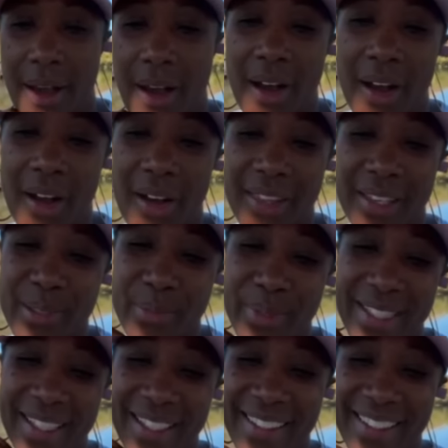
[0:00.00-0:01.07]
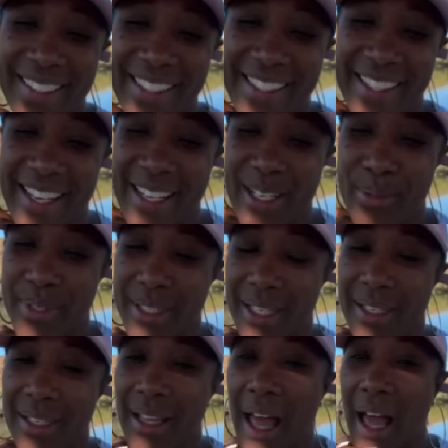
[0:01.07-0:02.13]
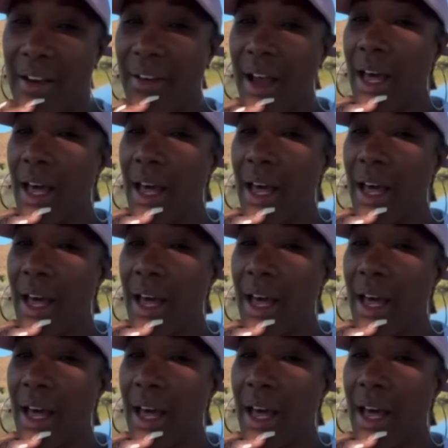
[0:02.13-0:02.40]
oh, this was a good, she said this was a good live.